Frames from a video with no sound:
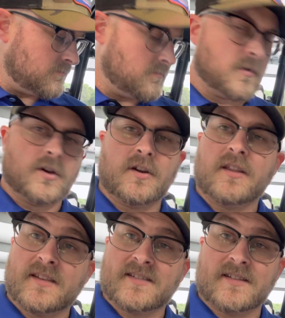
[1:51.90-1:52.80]
underneath
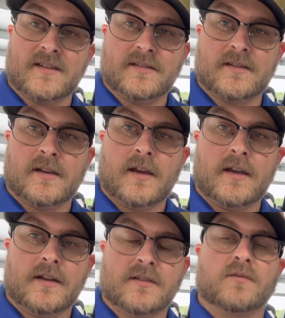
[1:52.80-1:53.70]
the seat,
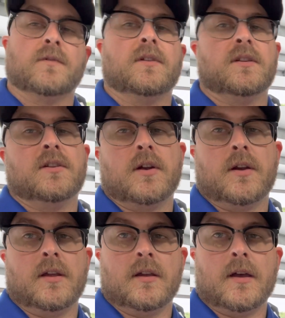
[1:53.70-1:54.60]
it's really
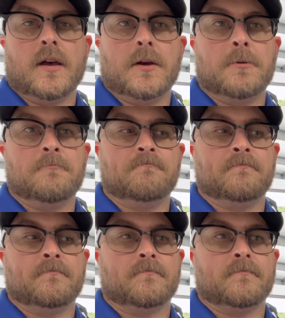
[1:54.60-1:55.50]
dirty.
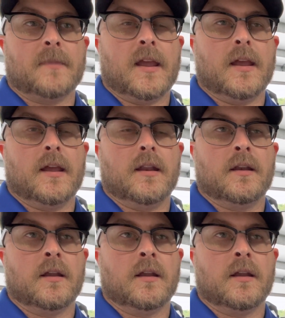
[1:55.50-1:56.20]
And